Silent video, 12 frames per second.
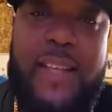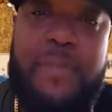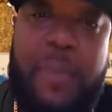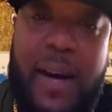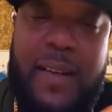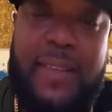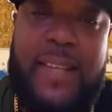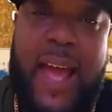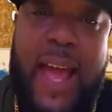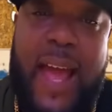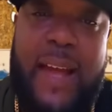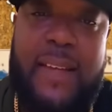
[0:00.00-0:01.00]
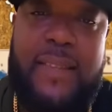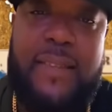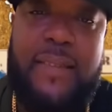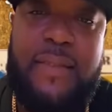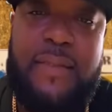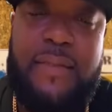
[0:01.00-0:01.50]
It's
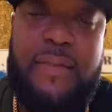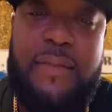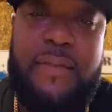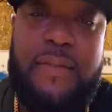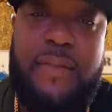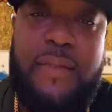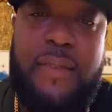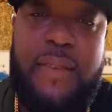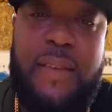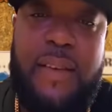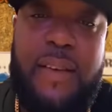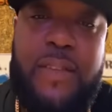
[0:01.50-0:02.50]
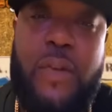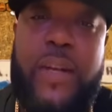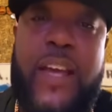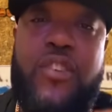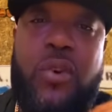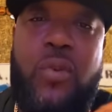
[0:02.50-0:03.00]
monetized. So
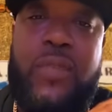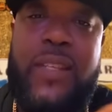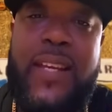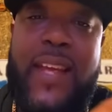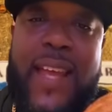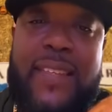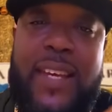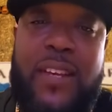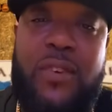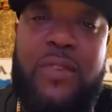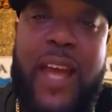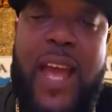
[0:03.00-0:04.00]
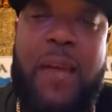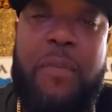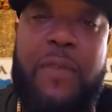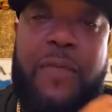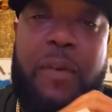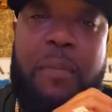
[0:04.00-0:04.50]
they're using it as
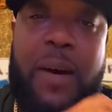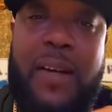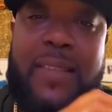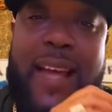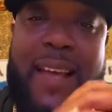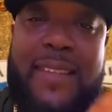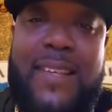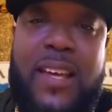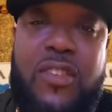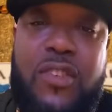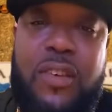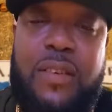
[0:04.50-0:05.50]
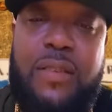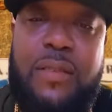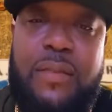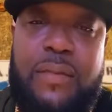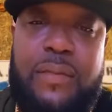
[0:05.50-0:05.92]
entertainment for monetization.